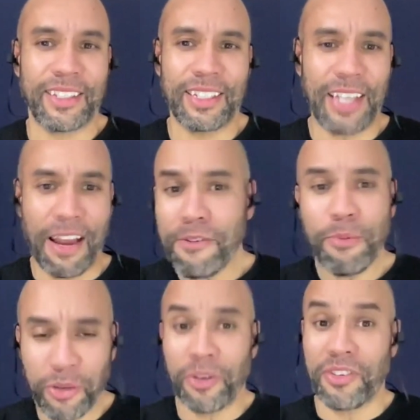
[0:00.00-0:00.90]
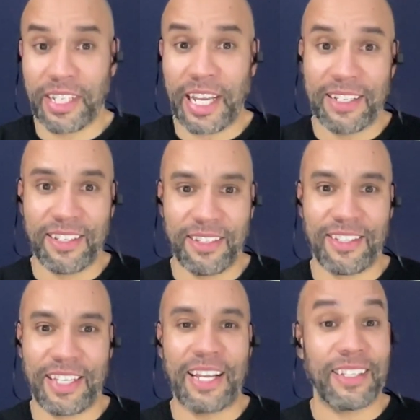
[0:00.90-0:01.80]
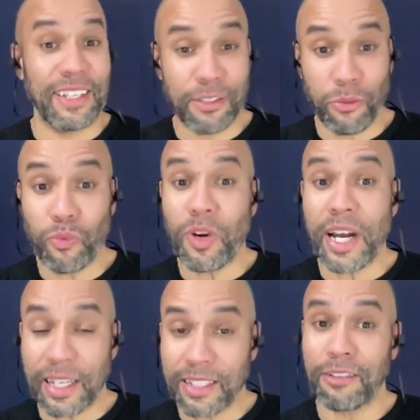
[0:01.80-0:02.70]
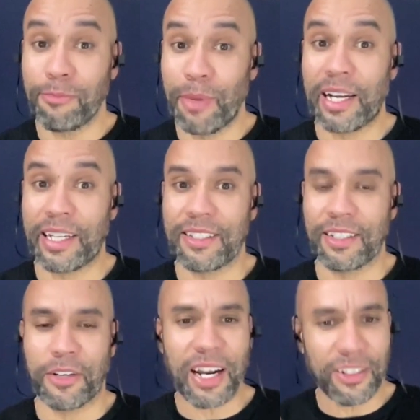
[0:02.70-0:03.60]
everybody wants to get into the States, and it's a really tough market to crack.